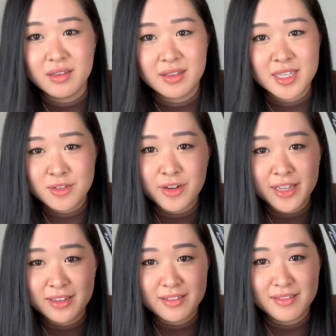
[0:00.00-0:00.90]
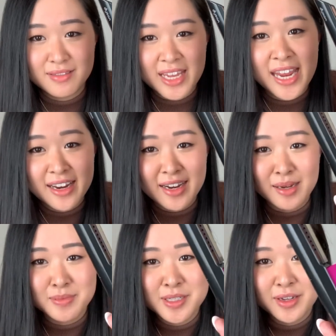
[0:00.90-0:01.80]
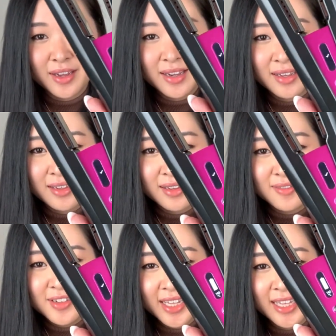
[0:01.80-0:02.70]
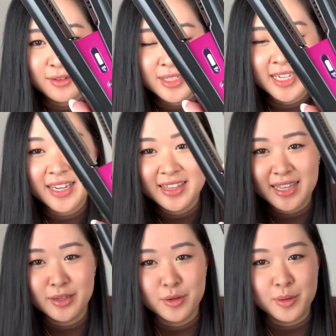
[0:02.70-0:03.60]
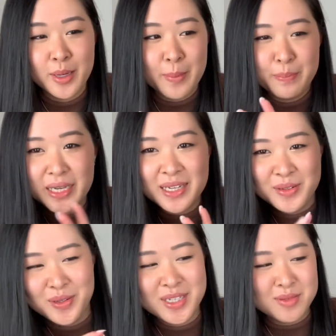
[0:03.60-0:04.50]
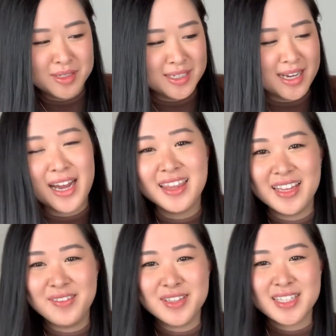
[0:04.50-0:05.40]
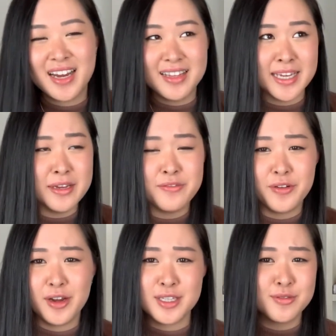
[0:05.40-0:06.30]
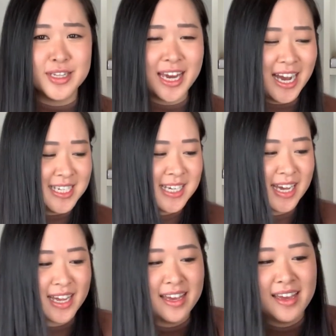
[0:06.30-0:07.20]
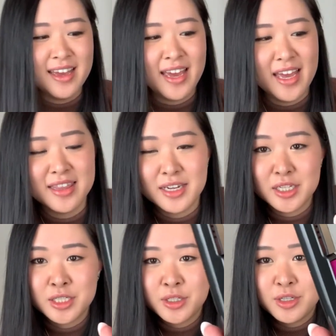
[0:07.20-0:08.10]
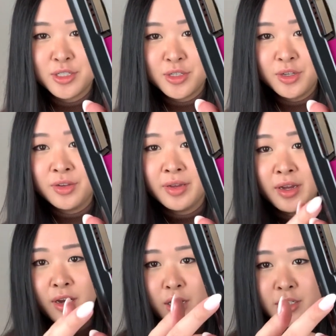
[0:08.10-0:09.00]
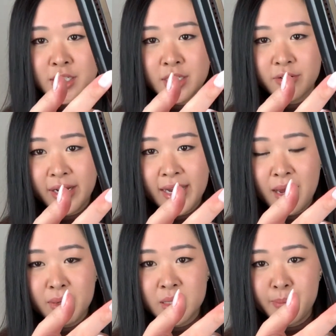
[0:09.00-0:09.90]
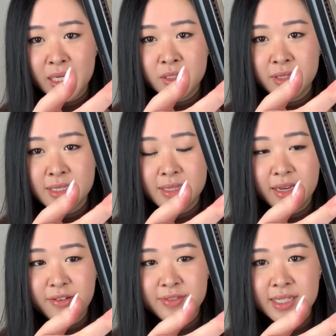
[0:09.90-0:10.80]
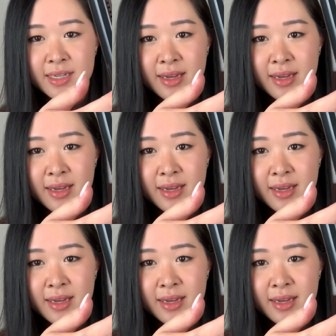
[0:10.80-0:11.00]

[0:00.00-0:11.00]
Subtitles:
that's already heated up. So it gives you like a little tick and that little bing noise, which I love. It's kind of like a phone. It's really high tech. And then it shows you on screen how much battery is left